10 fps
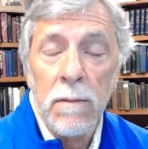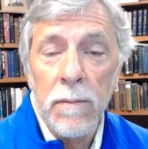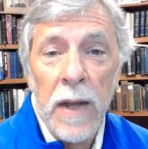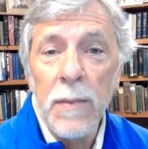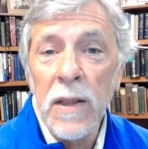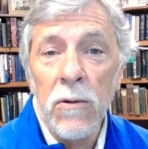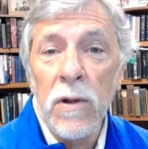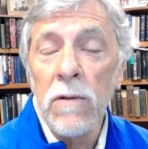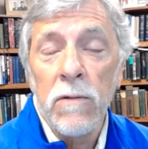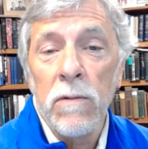maybe there
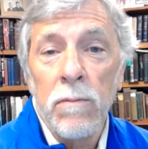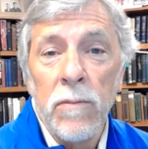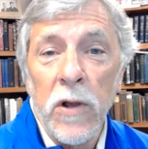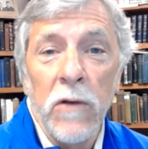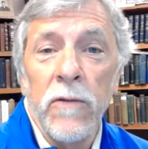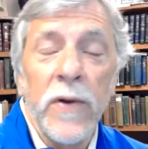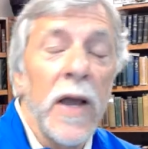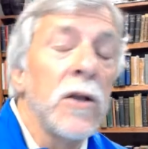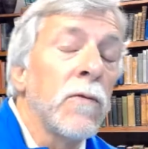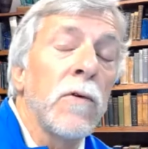is some
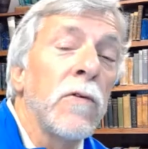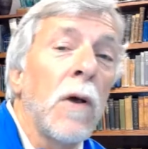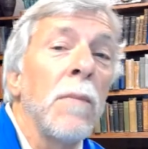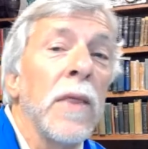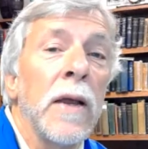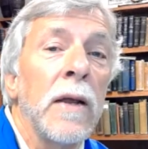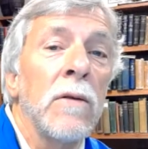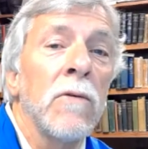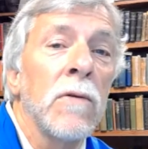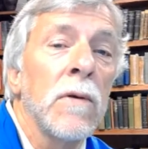justification for some
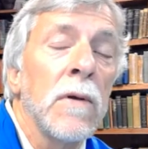things.